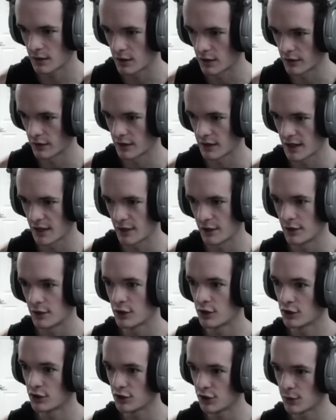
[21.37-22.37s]
on the ladder,
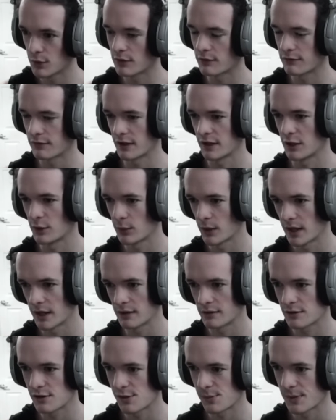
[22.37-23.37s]
you can find a way
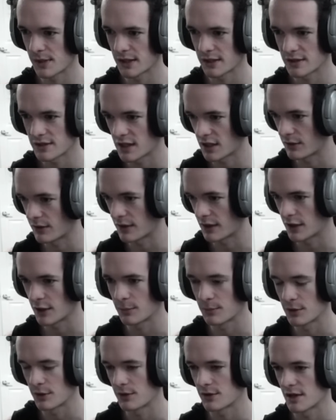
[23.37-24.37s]
to beat Terran Air,
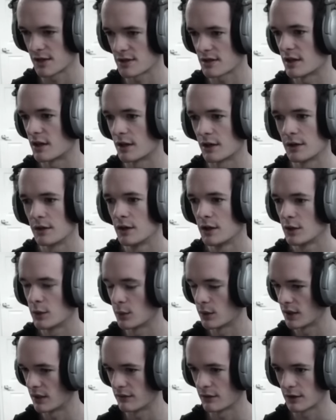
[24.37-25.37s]
Protoss Air,
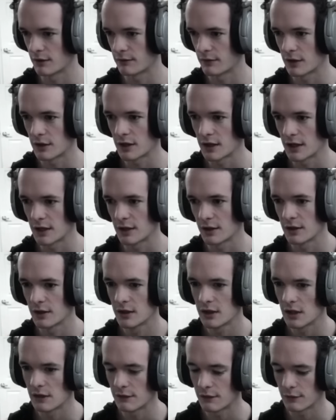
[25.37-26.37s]
whatever the fuck Air,
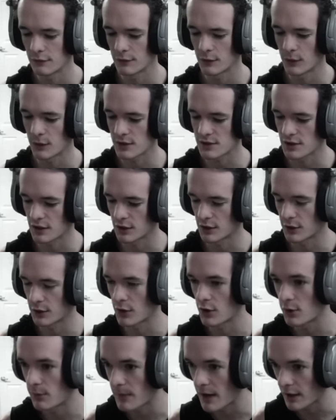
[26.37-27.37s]
if you focus on your
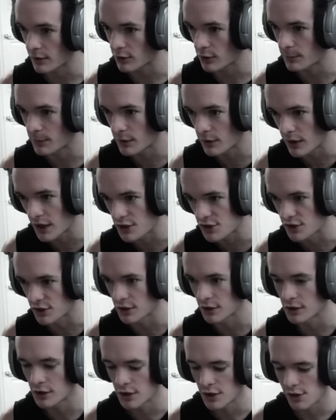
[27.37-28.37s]
own macro
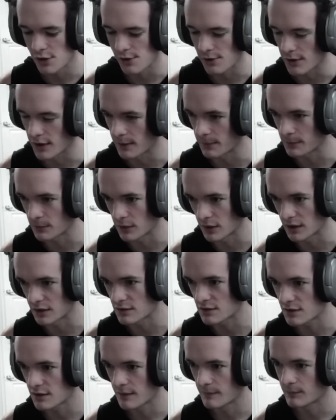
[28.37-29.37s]
progression, your
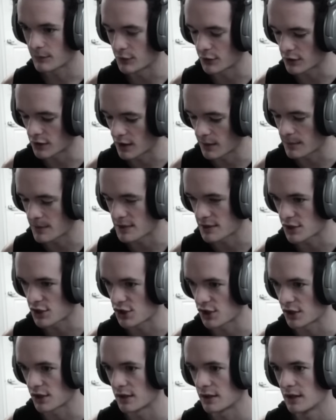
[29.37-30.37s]
upgrades, your
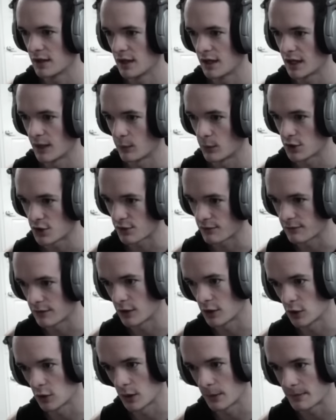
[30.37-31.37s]
composition, and what your
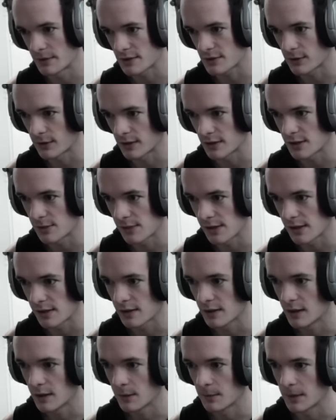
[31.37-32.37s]
follow-up is going to be
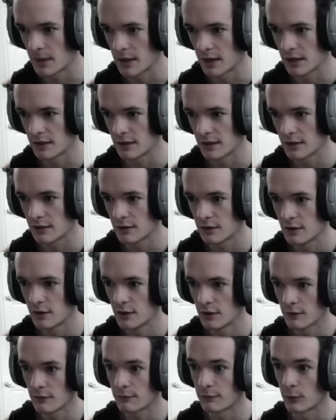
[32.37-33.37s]
behind it.
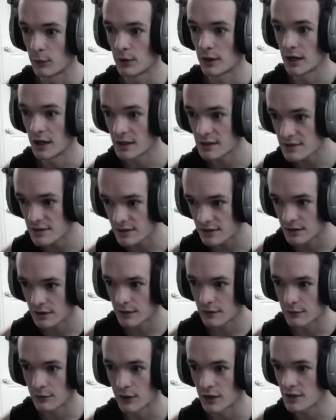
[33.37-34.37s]
For us
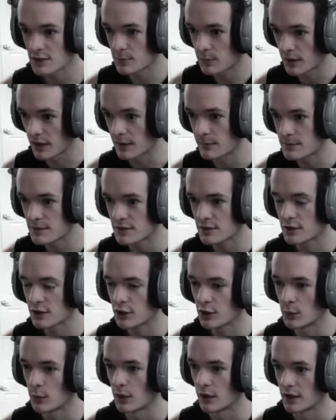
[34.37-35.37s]
plebs,
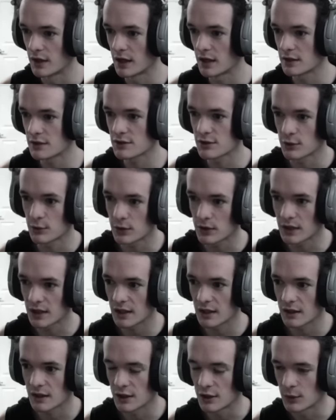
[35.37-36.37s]
who are not Soul
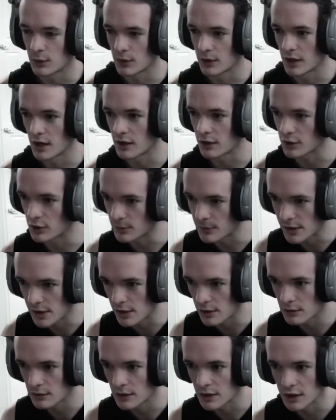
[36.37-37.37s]
Key, and who are not
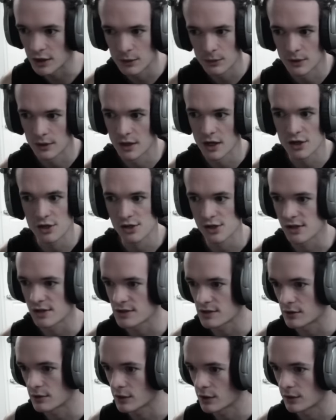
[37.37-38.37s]
Gumiho, and who are not
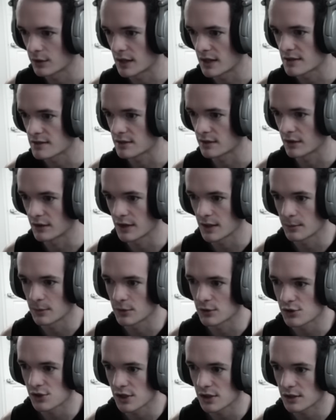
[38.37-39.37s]
GSL Codes and all that
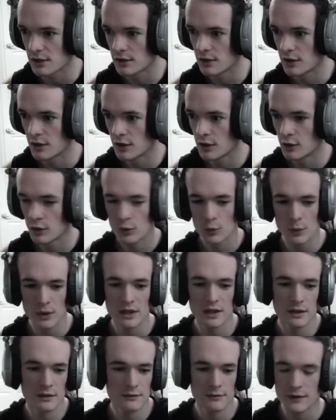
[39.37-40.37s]
bullshit, we
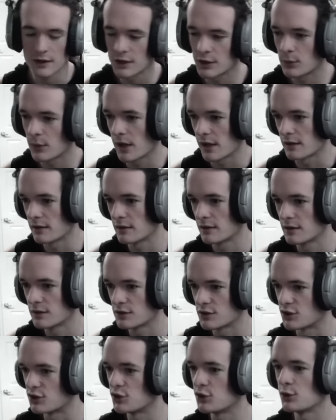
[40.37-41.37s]
can find a way
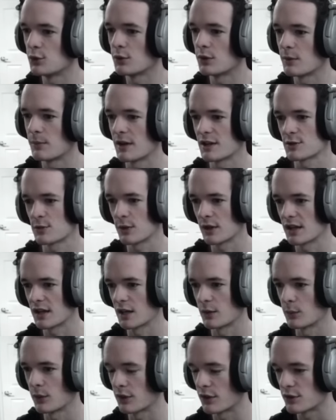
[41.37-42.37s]
to do the best we
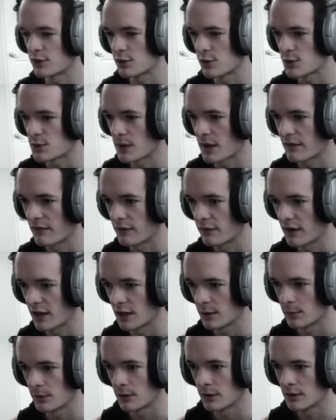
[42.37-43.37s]
can with the tools we have
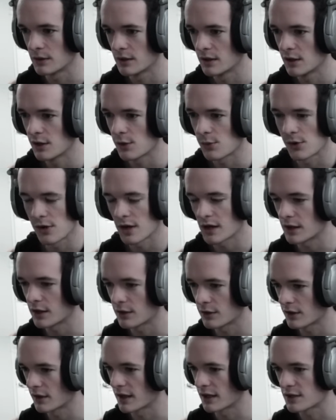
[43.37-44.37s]
available. We're not
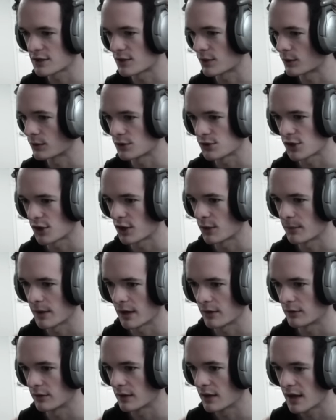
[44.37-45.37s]
here to like circle jerk
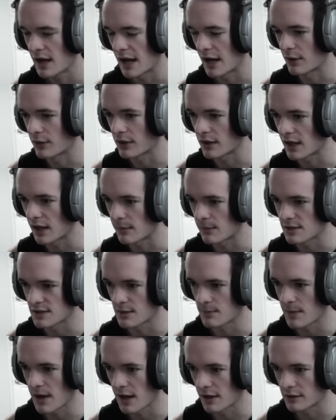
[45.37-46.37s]
about how the game is
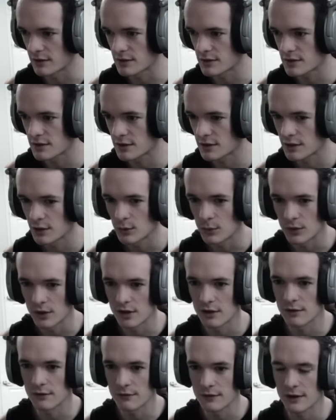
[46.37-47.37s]
imbalanced. We're
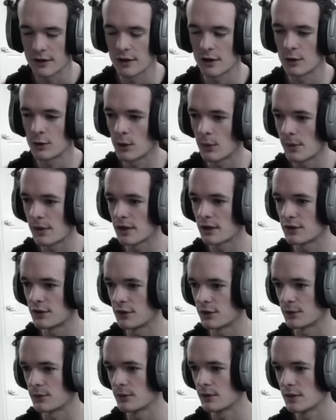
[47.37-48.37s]
here to figure out what we can
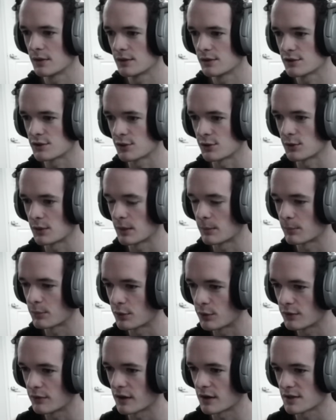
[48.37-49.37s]
do to
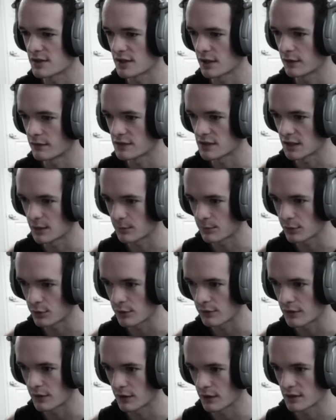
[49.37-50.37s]
improve ourselves and
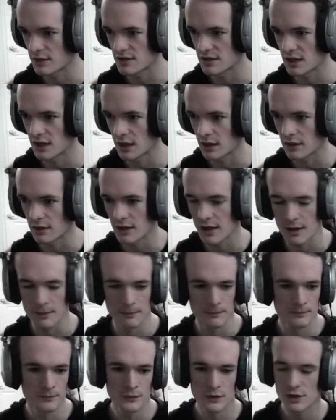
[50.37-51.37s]
improve our understanding of the game.
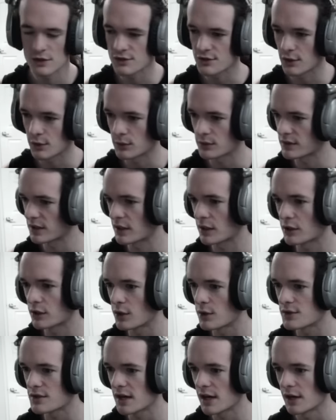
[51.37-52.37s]
So Terran
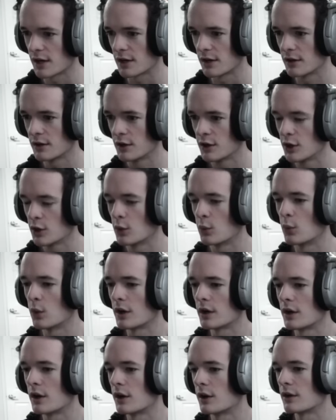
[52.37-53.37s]
goes Air.
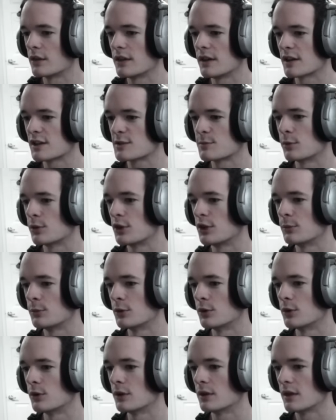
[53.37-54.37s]
What are the
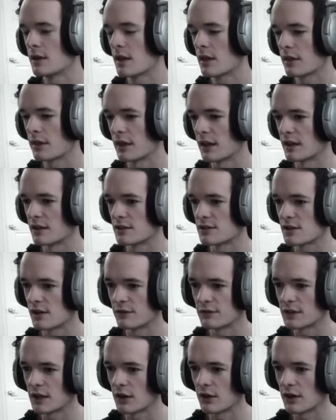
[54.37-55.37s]
exploitable things
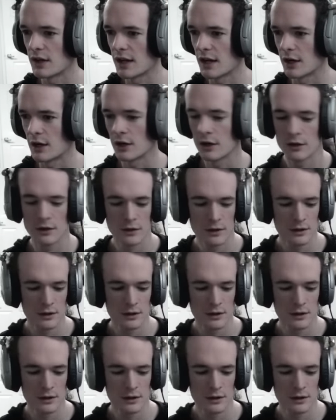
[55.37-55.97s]
of Terran Air?